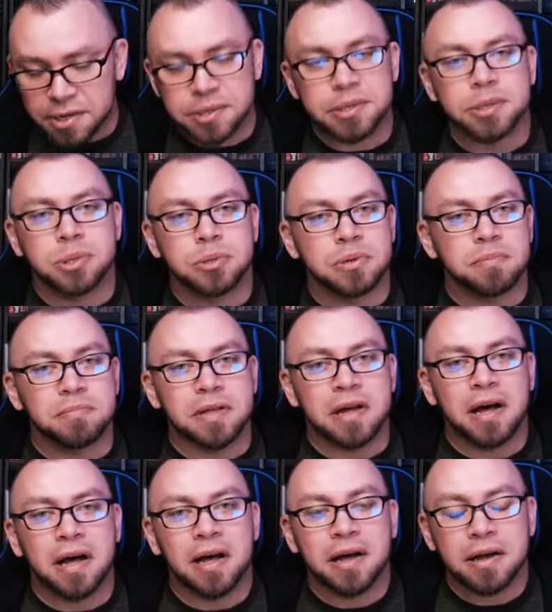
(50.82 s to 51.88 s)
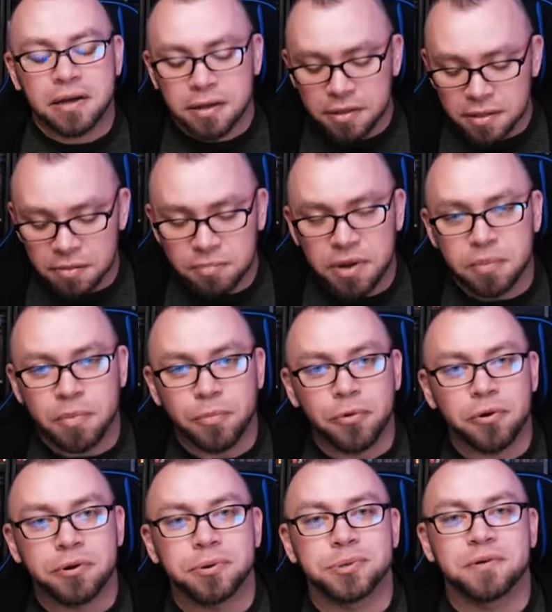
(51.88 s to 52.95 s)
is extremely high, the minimum
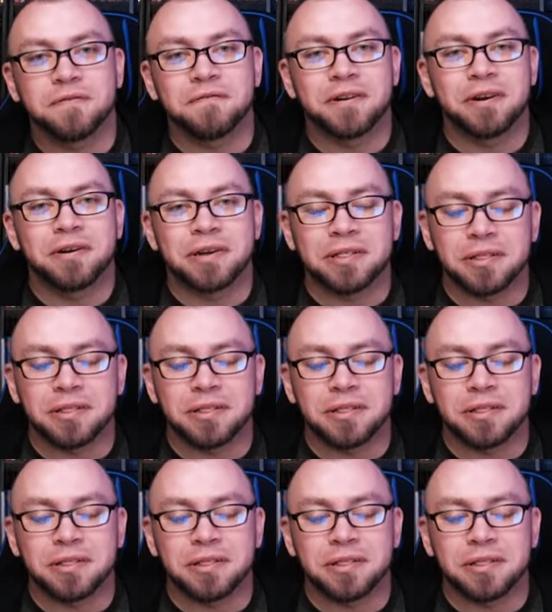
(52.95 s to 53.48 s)
orders are very